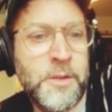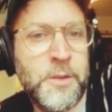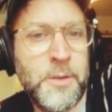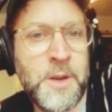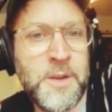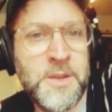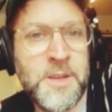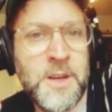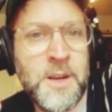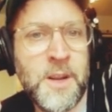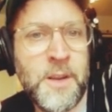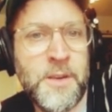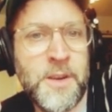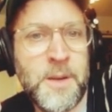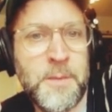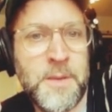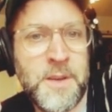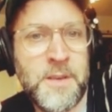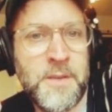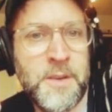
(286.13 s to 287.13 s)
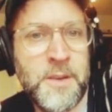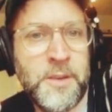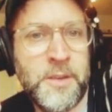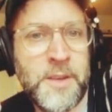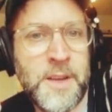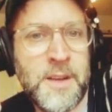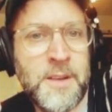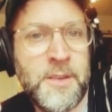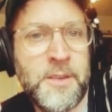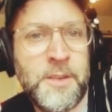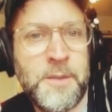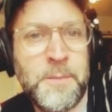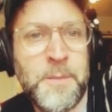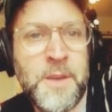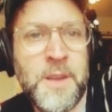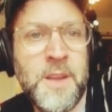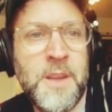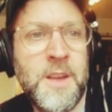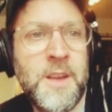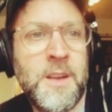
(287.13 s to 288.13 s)
to actually load up the different sounds.
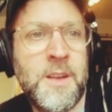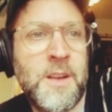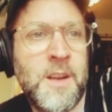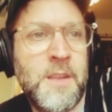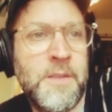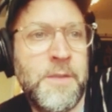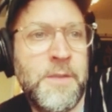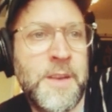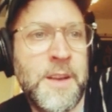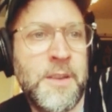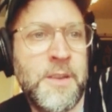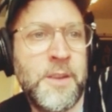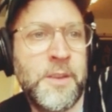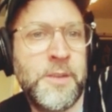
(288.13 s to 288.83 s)
And I've found a